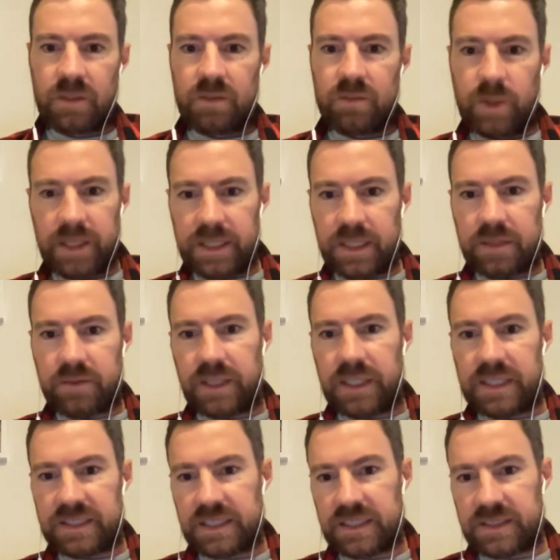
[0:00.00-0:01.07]
We can agree
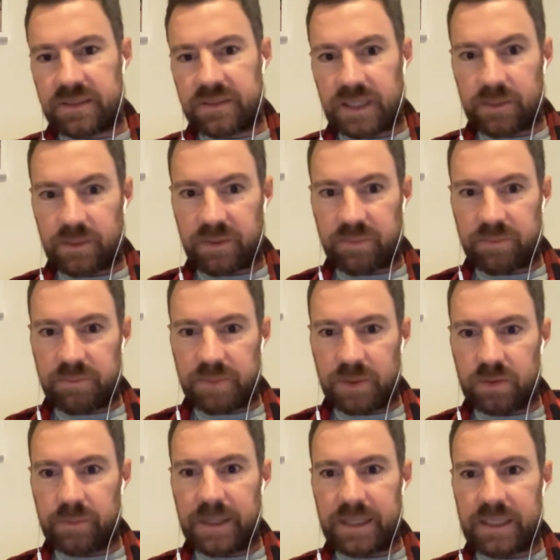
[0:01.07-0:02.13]
to disagree with
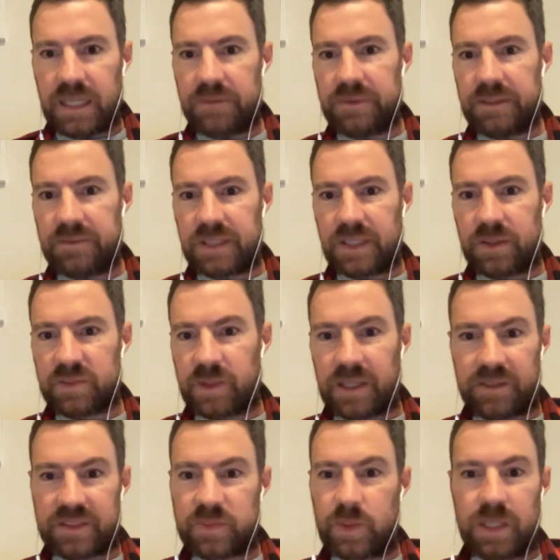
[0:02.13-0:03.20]
Paul Metcalf, even though he's one of
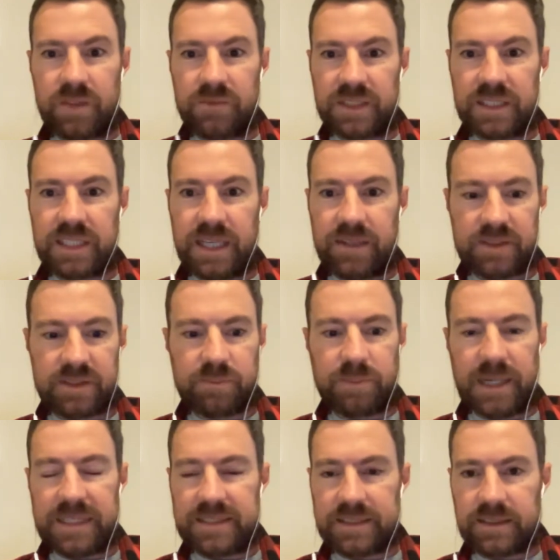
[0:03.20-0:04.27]
the 12 and he gave us
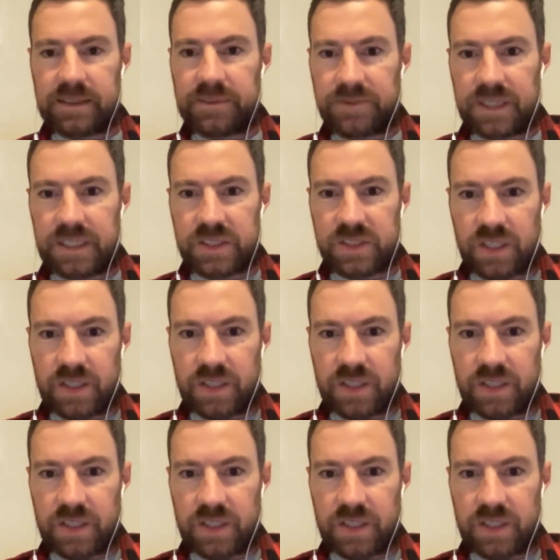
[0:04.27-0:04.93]
basically free shirts.